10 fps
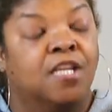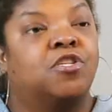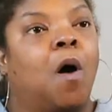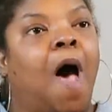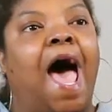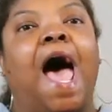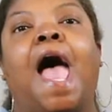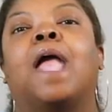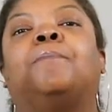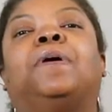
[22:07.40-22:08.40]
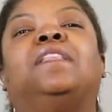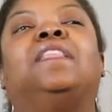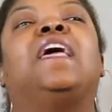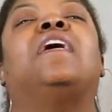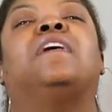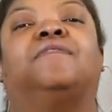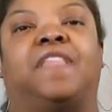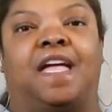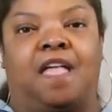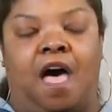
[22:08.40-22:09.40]
So I
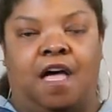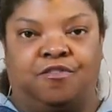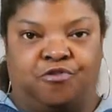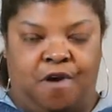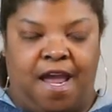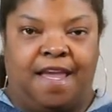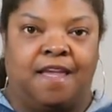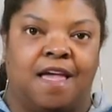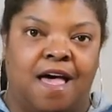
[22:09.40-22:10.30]
believe that Andre,